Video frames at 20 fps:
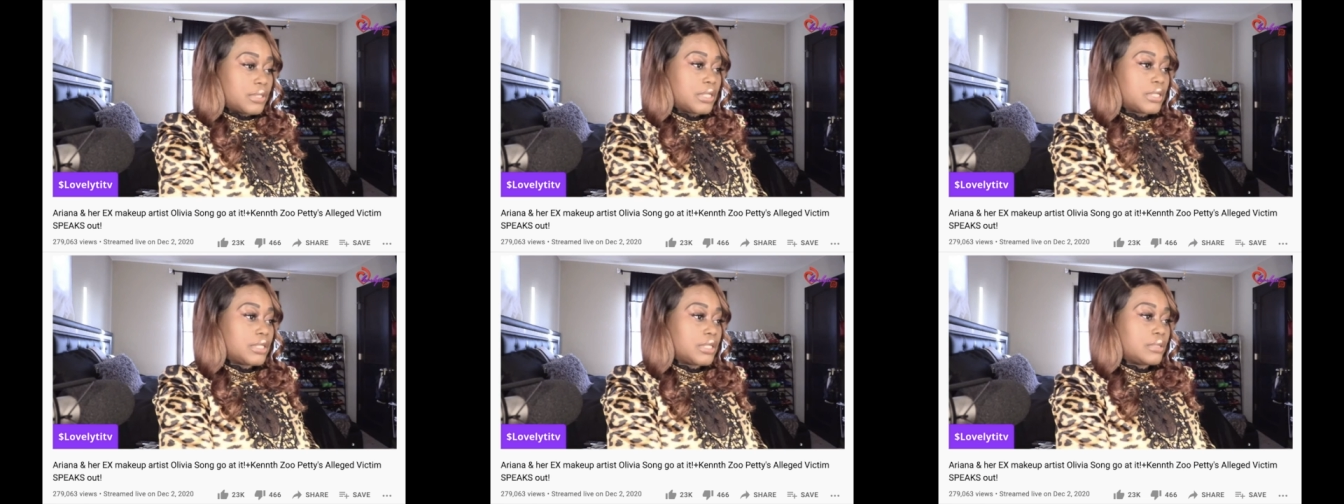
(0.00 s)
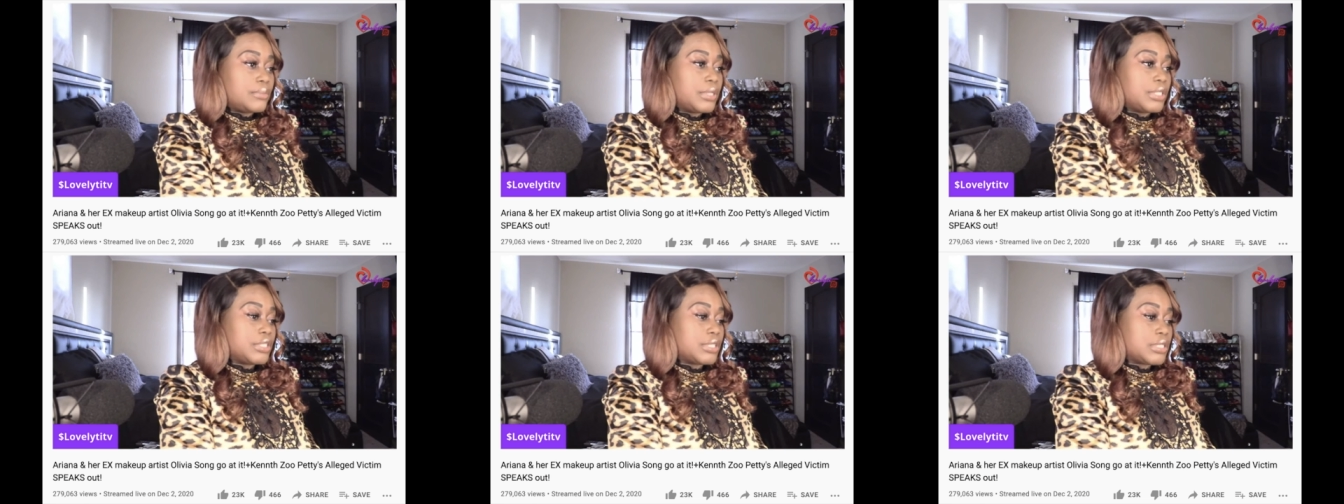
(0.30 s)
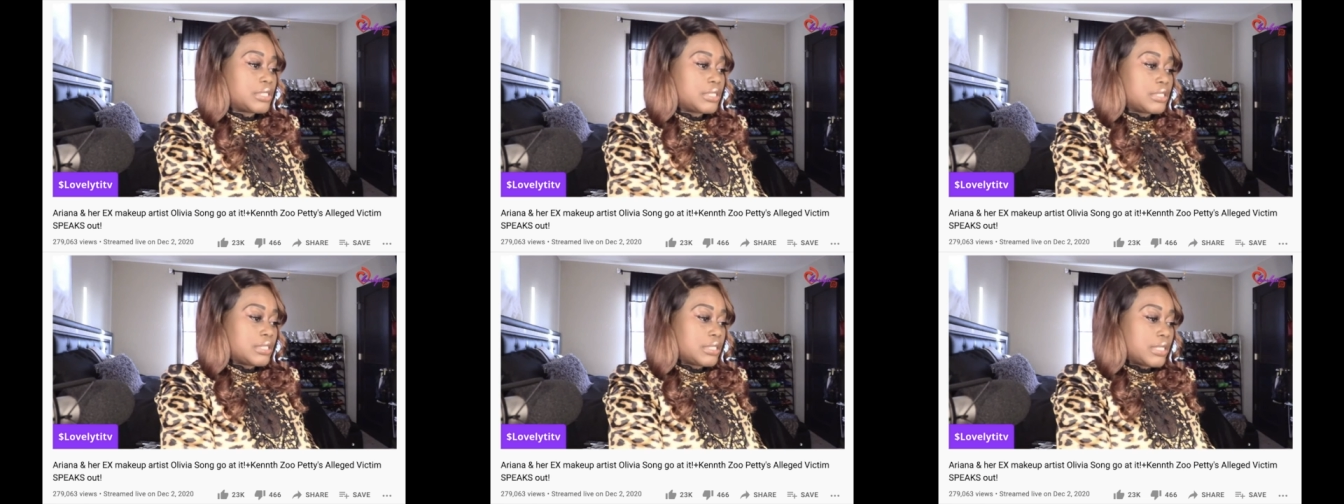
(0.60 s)
give me
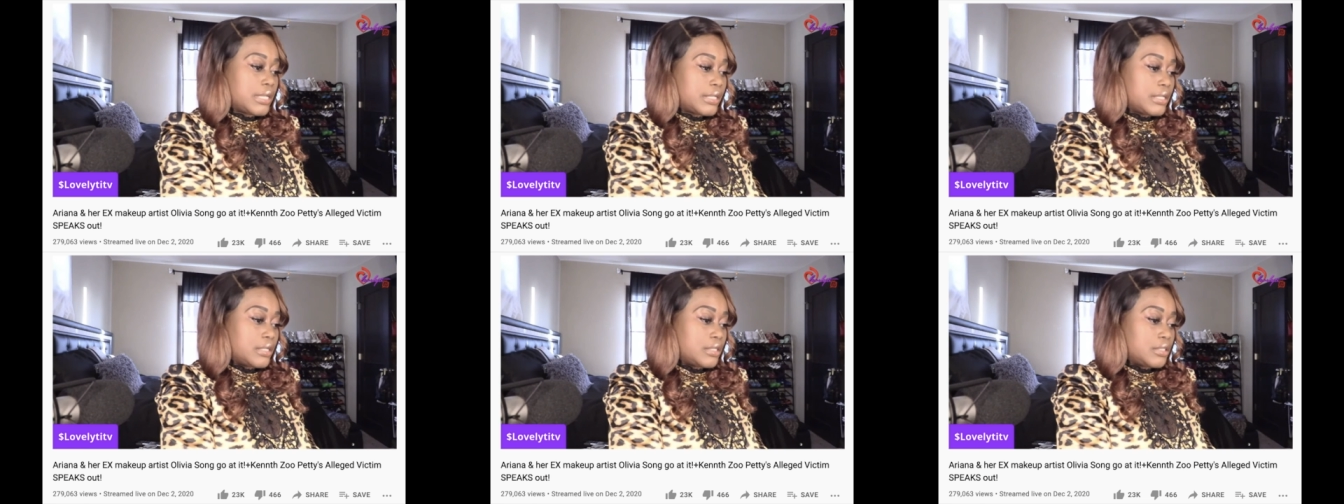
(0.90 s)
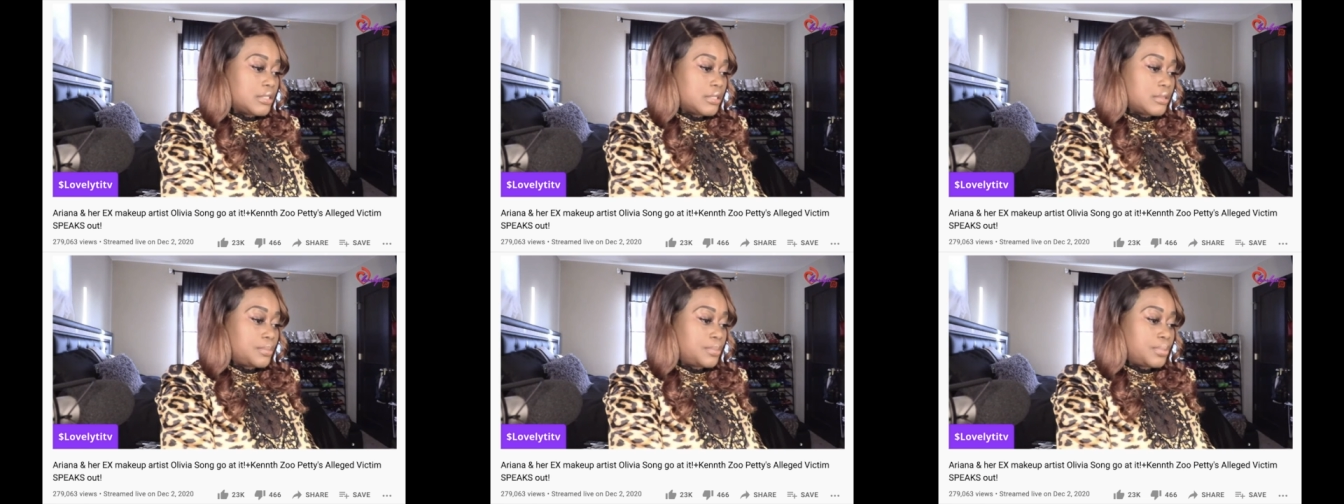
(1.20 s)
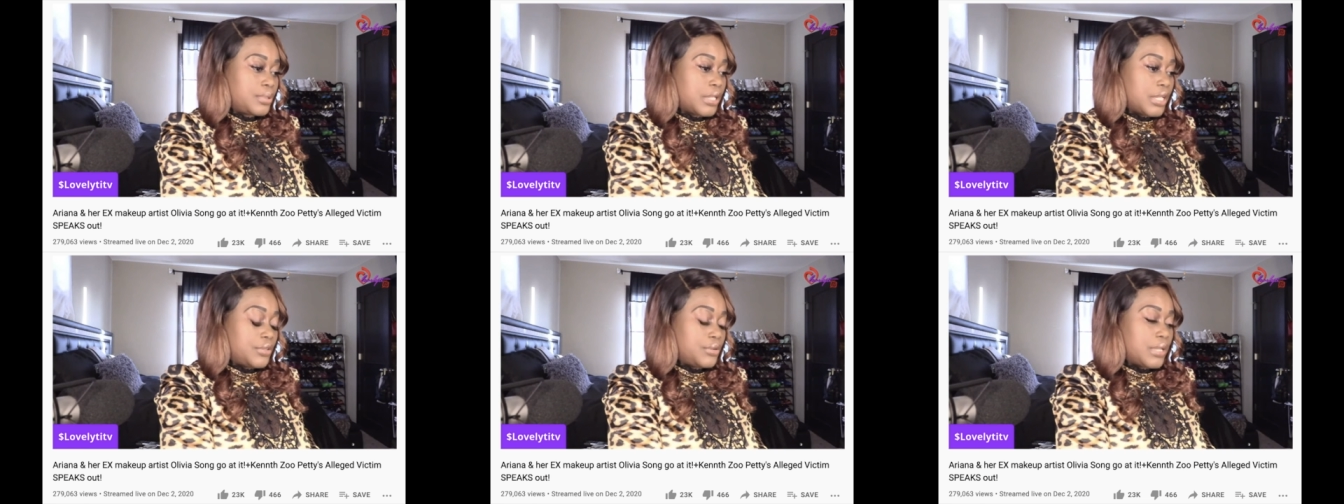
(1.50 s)
just a second to
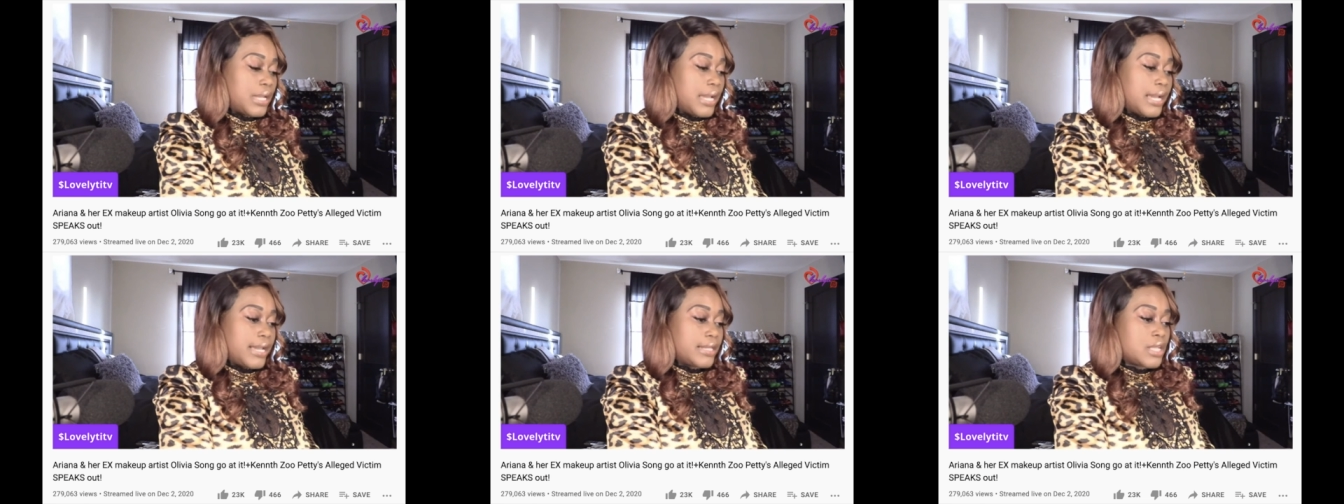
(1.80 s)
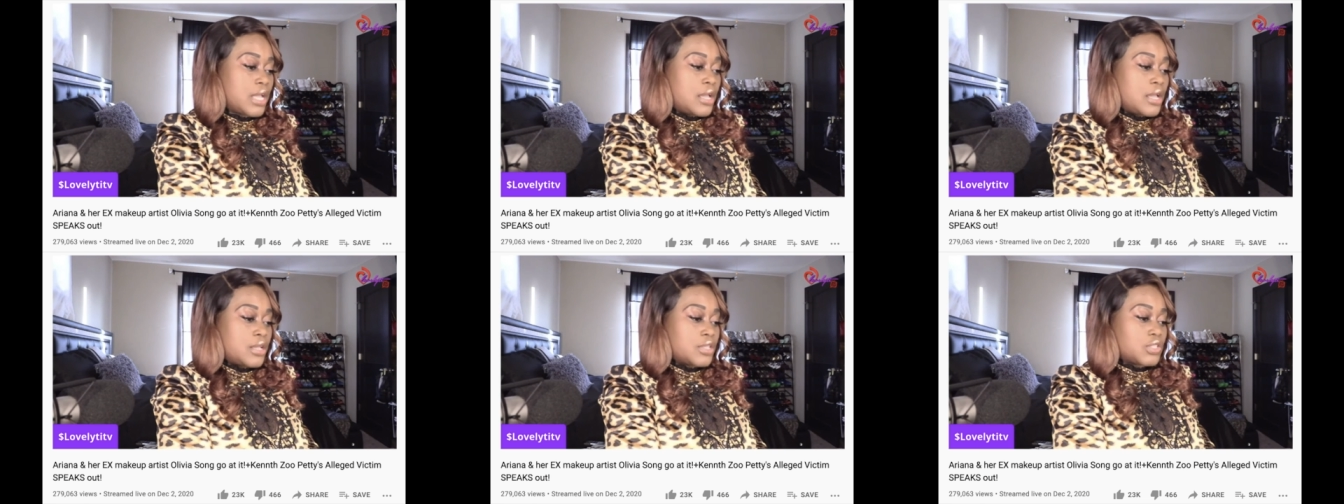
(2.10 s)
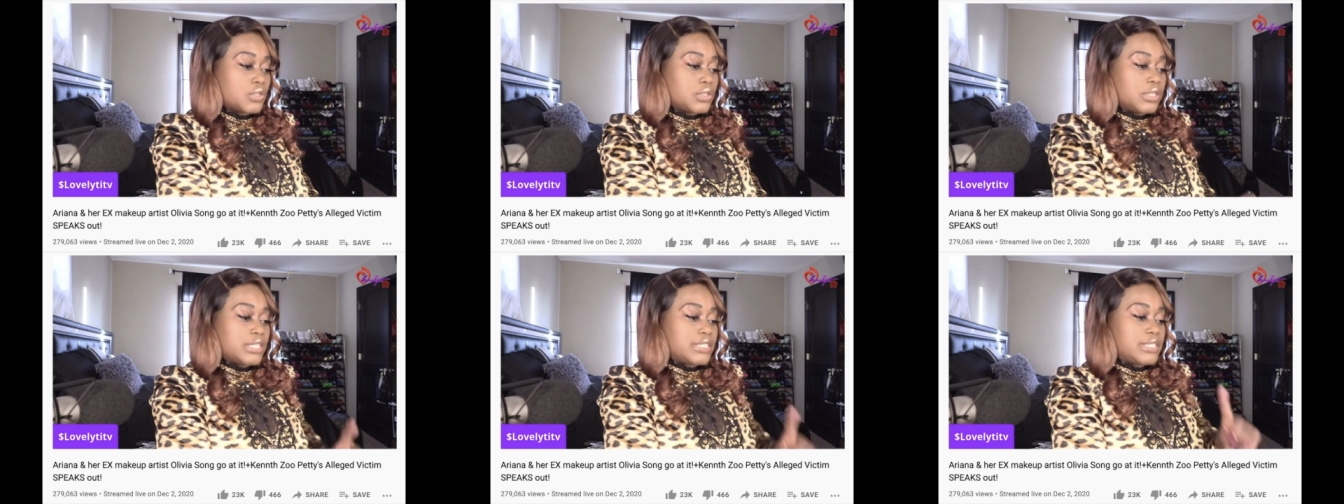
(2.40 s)
play you guys.
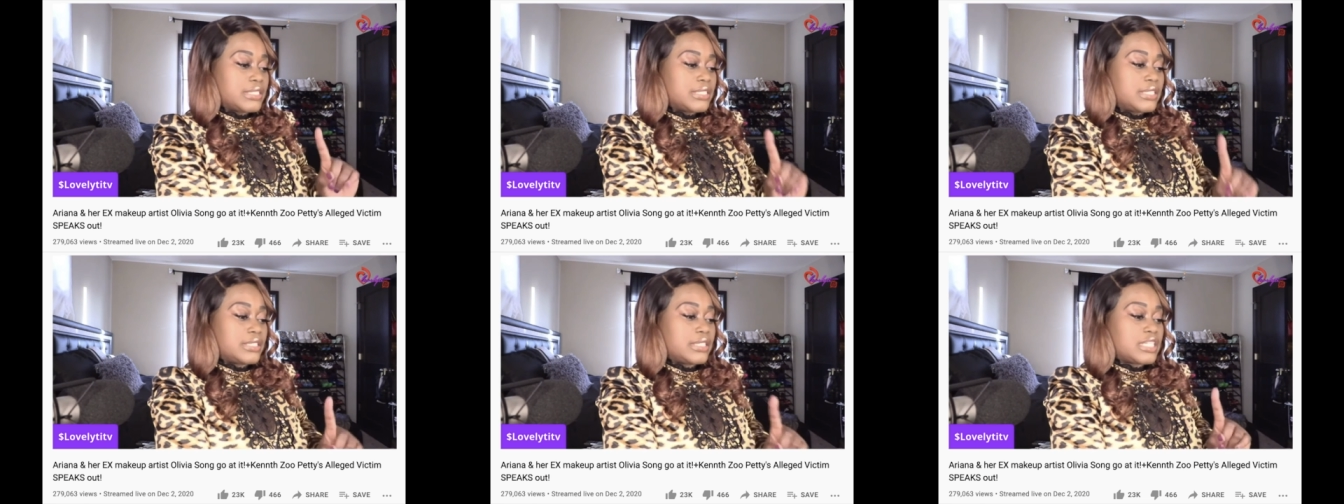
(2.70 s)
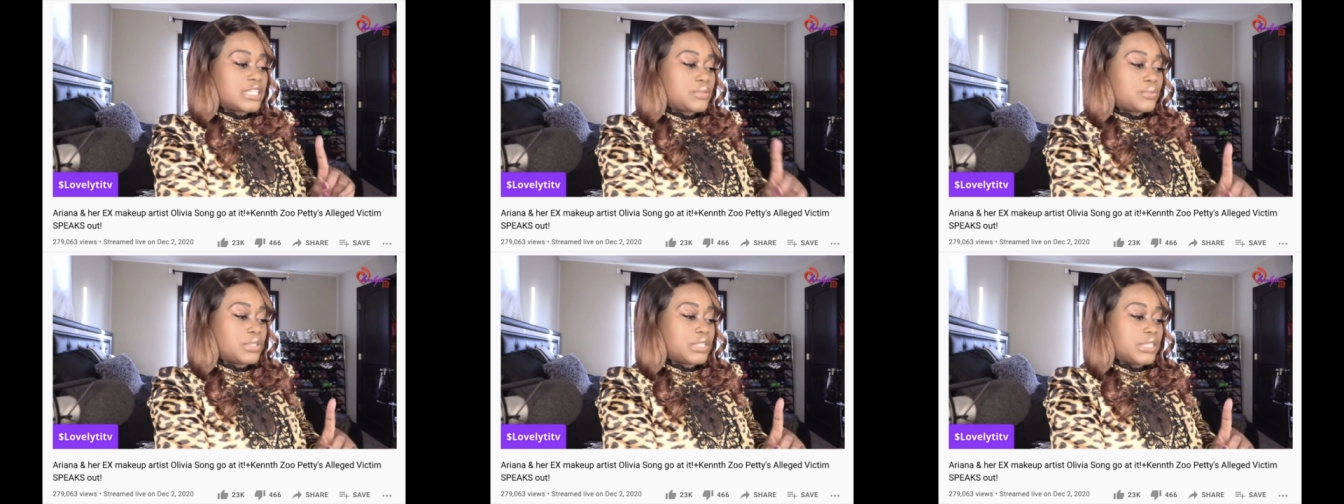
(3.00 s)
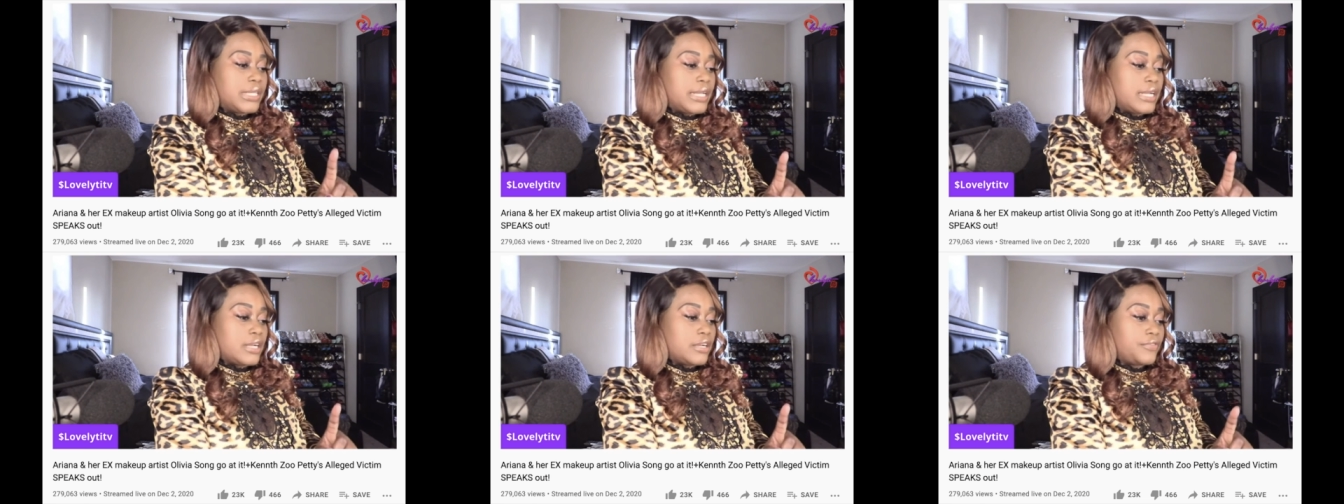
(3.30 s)
So listen to this
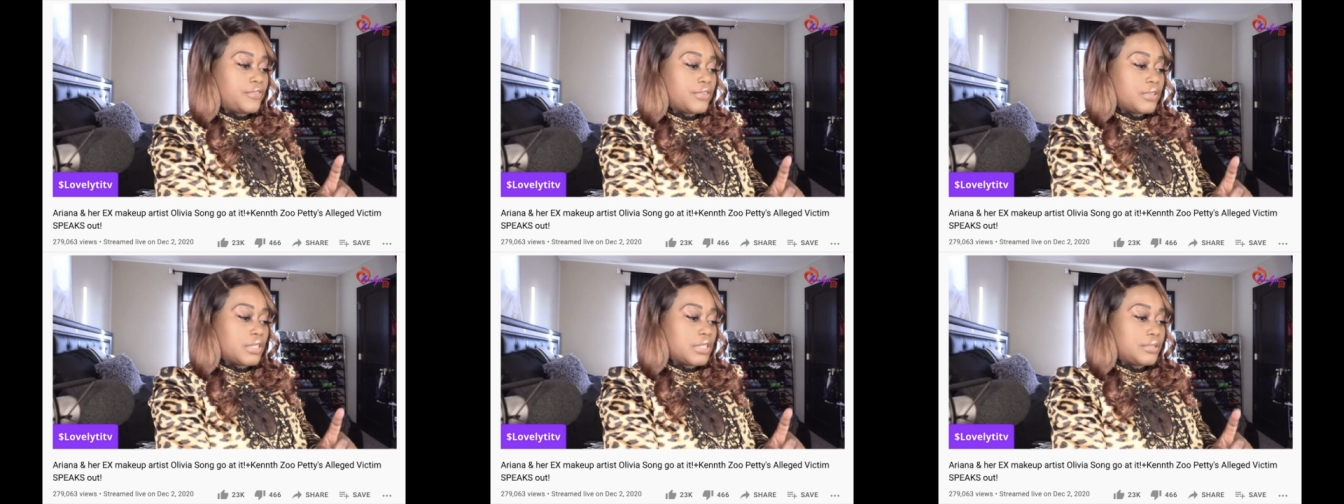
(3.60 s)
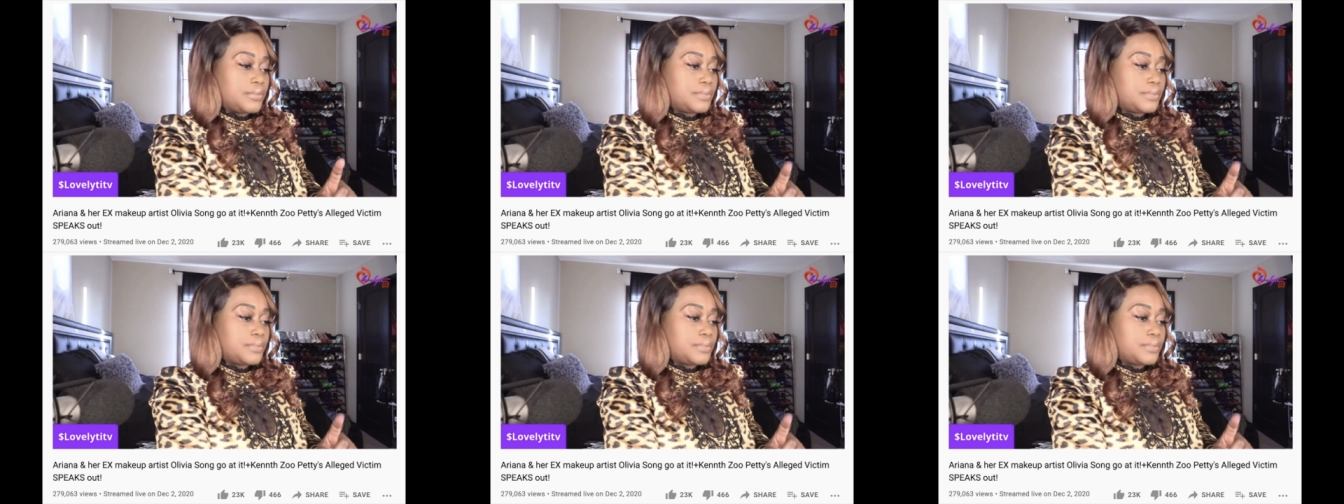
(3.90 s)
really carefully.